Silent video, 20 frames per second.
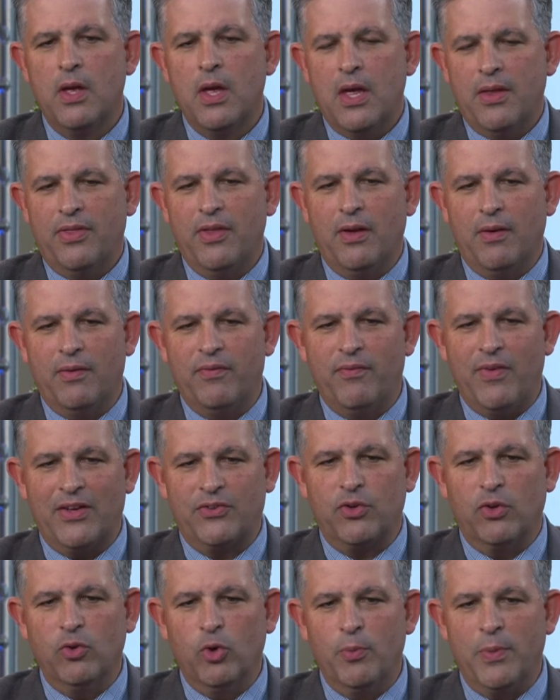the
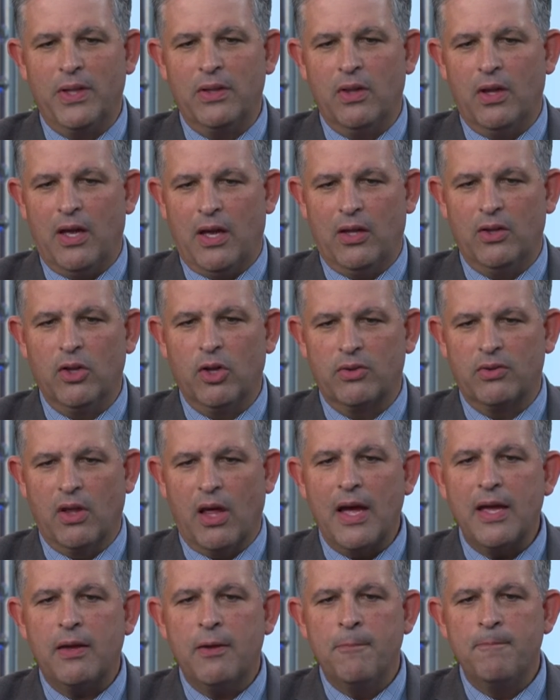vessel lumen looked
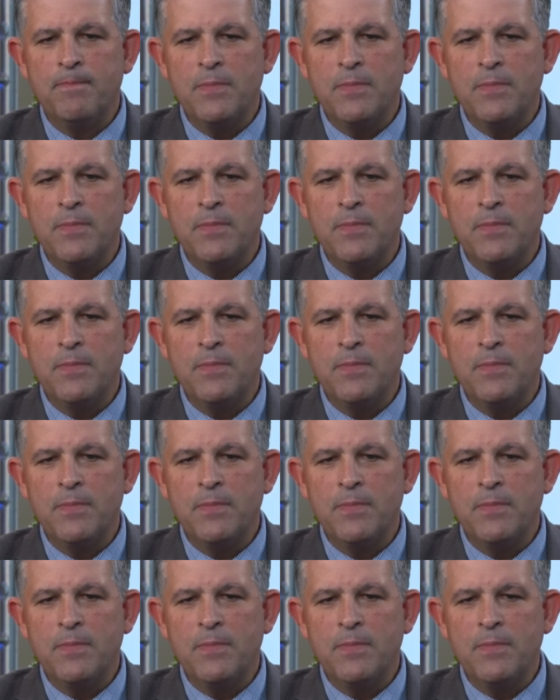like.